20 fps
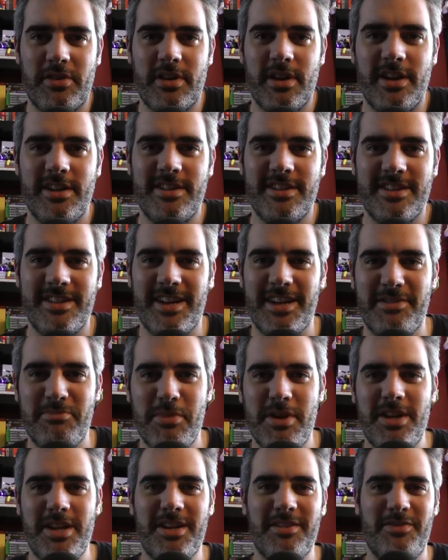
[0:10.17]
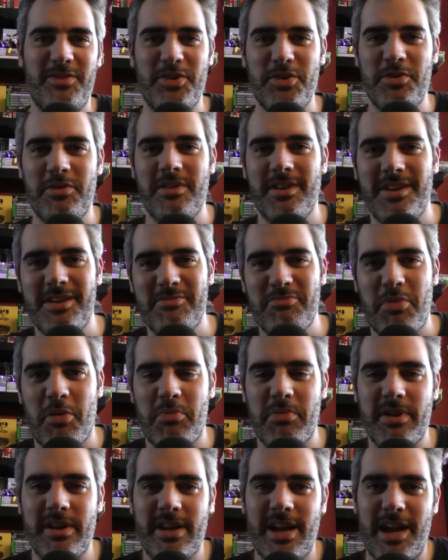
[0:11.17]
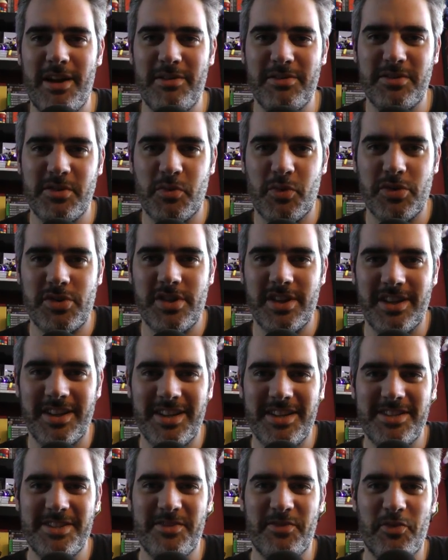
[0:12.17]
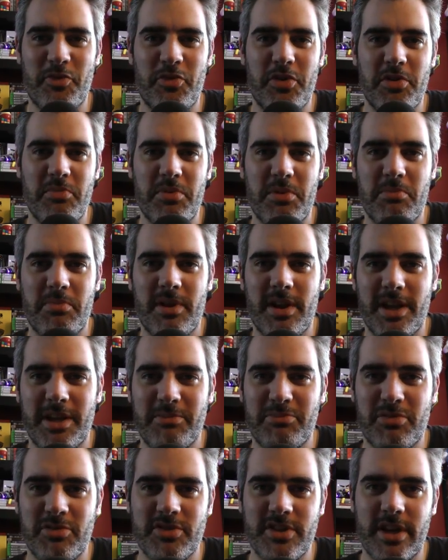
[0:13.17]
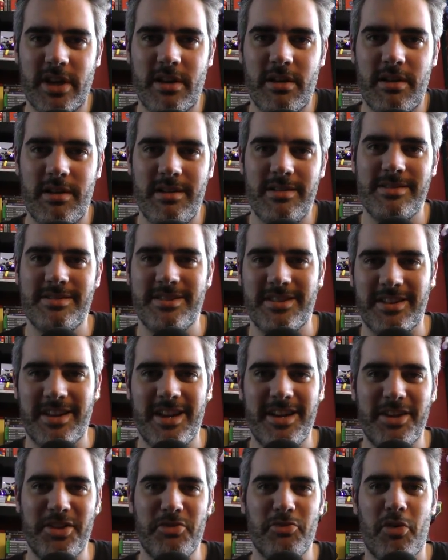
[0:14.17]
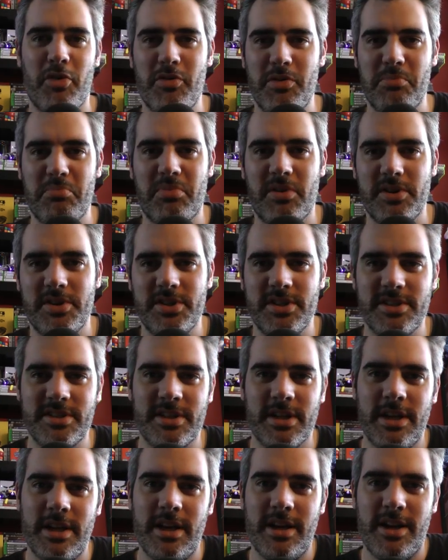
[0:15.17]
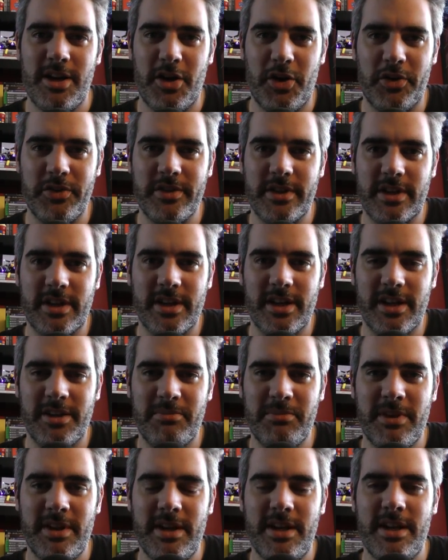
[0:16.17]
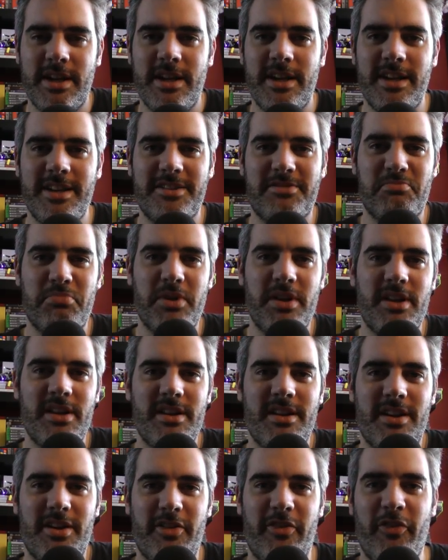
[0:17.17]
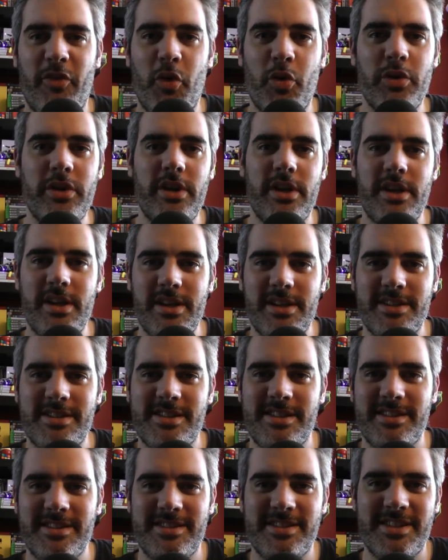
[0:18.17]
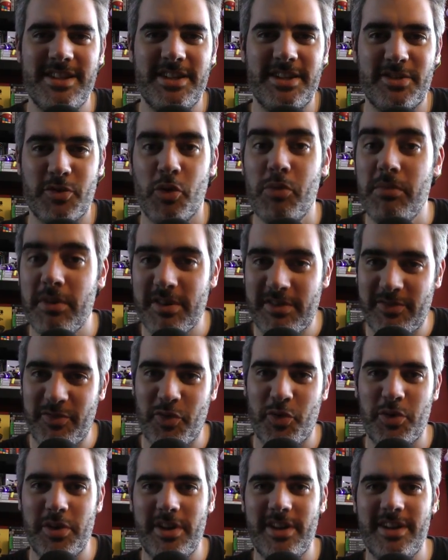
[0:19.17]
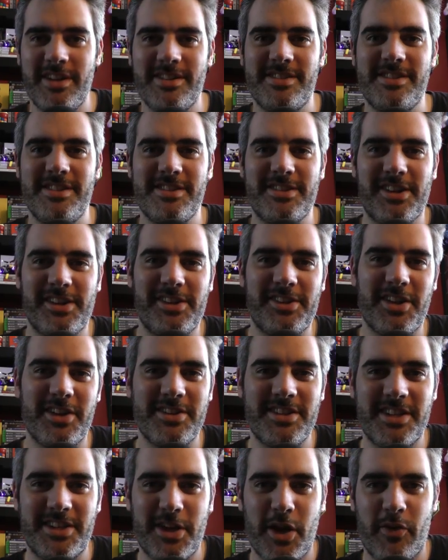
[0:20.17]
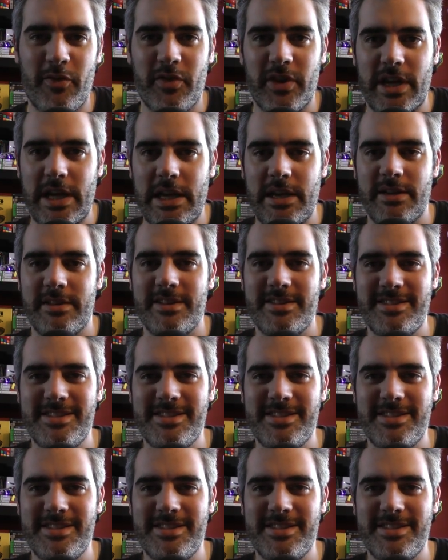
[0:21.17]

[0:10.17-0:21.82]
UK today. Many of you probably now as you're watching this have already been playing Project Cars and getting your own impressions on the game. It's been almost 4 years since I started covering it, and